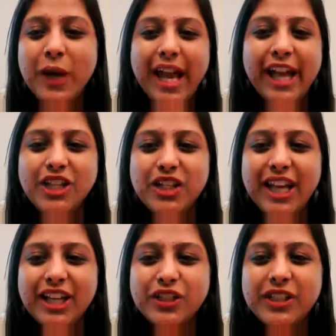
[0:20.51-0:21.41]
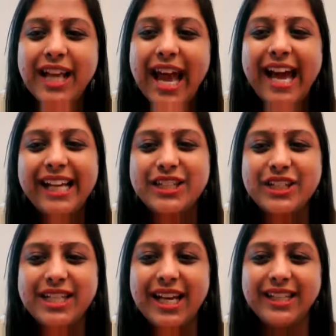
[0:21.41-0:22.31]
education and
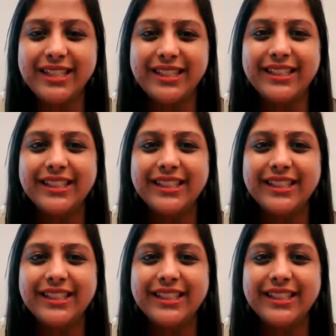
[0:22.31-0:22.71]
society.